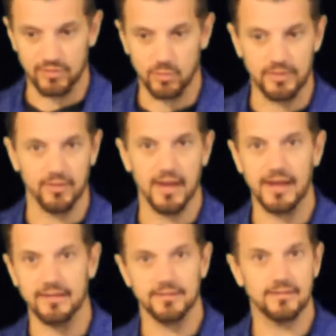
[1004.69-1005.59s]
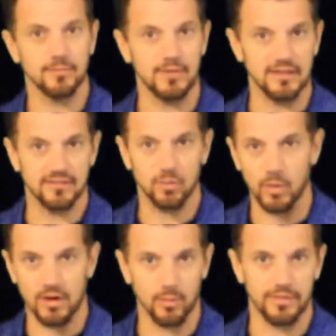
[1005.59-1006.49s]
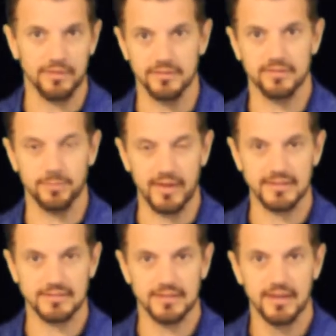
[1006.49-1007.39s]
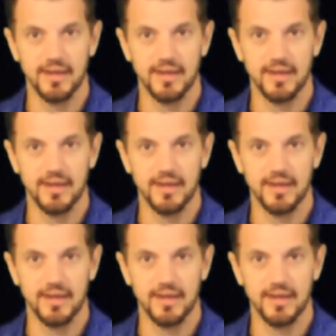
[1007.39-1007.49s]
between the lines, being square within the space?